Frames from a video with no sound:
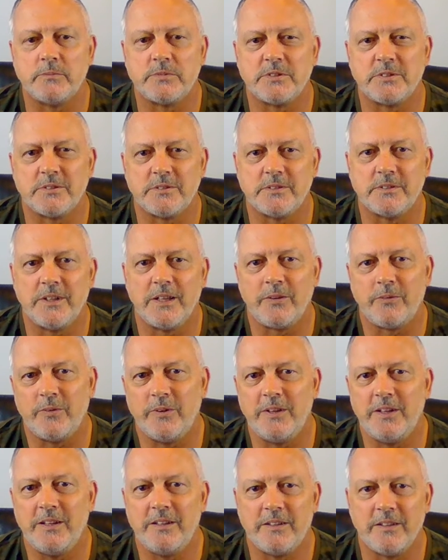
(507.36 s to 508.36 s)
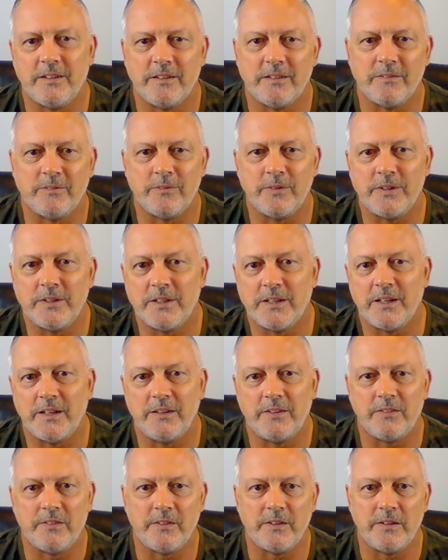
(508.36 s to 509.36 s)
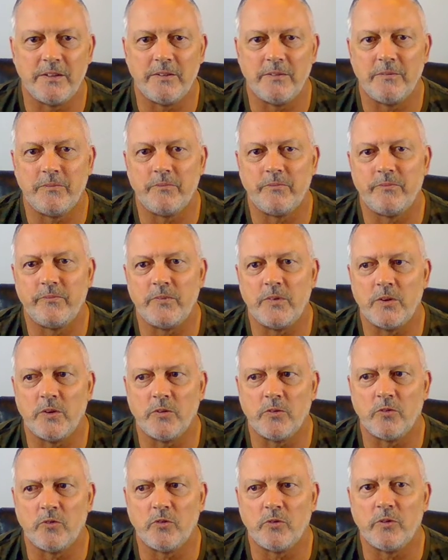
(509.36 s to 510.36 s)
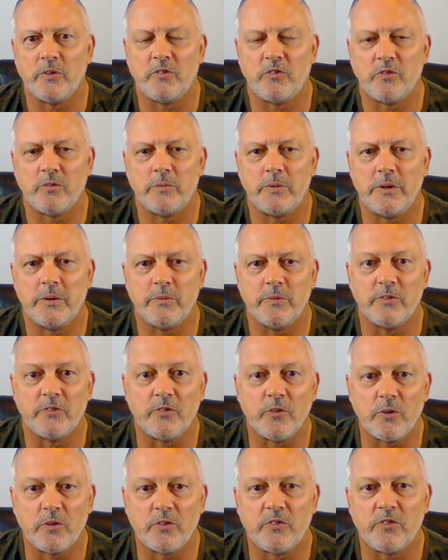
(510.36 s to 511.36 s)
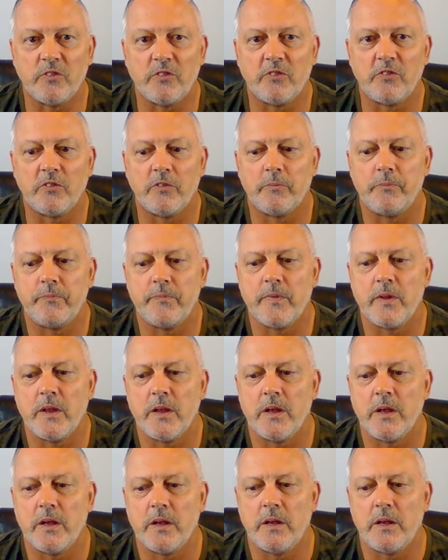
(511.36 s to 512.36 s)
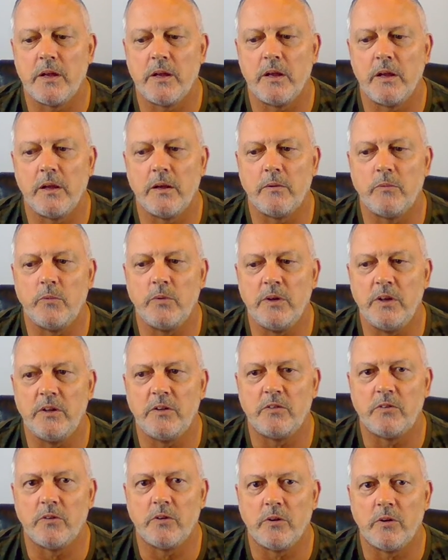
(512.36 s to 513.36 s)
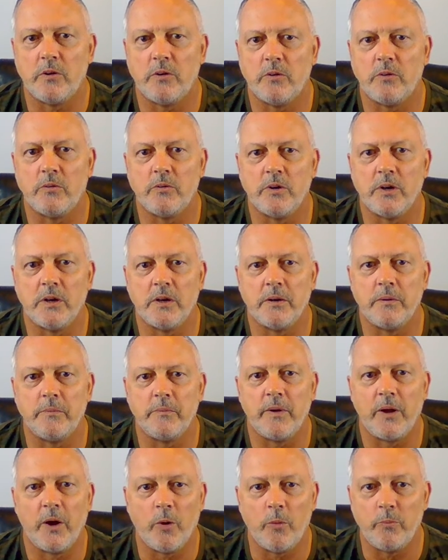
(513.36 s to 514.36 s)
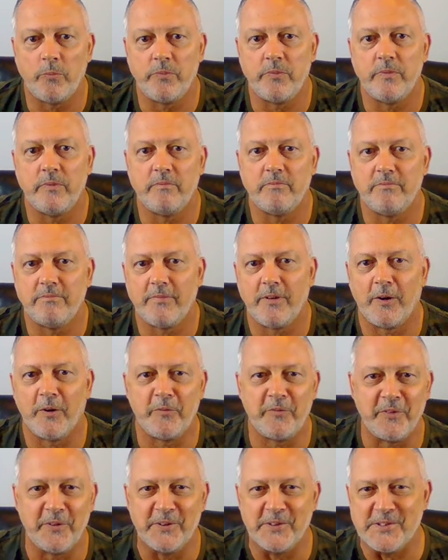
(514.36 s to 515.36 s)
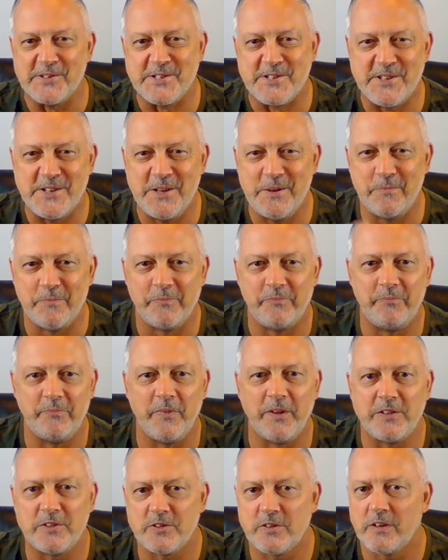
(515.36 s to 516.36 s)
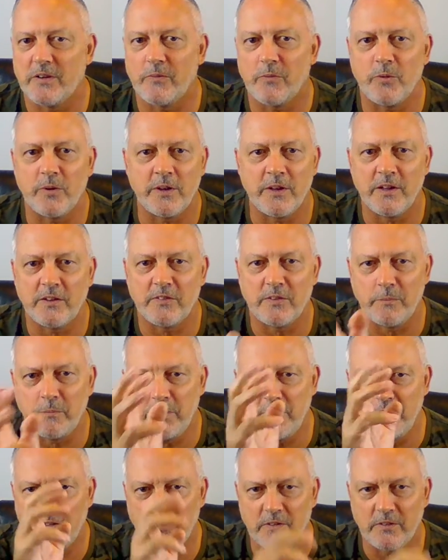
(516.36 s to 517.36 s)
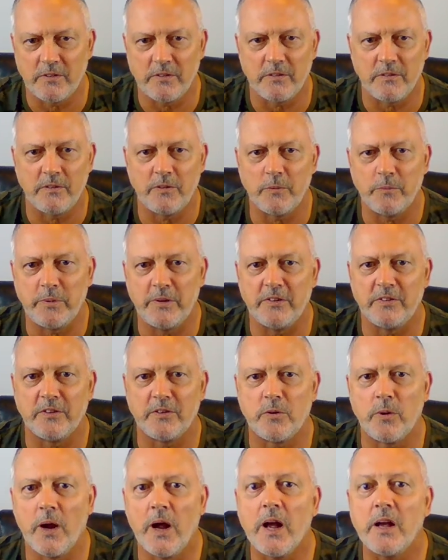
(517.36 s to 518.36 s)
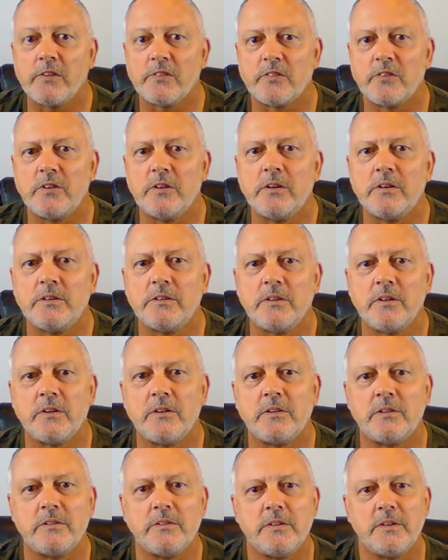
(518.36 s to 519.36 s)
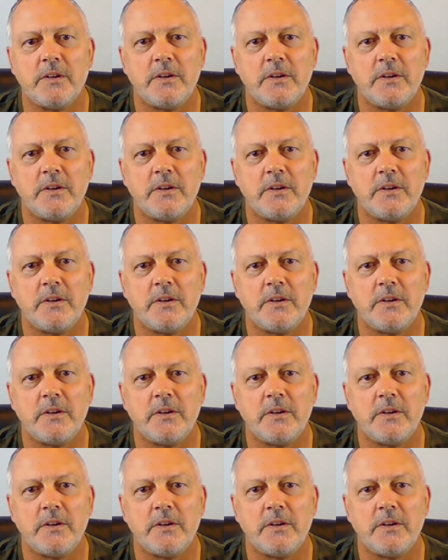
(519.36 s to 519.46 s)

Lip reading: So like, we need to realize that, you know, there's only so many resources, and we need to all help our fellow sheep, make sure everyone gets their piece of grass, you know, their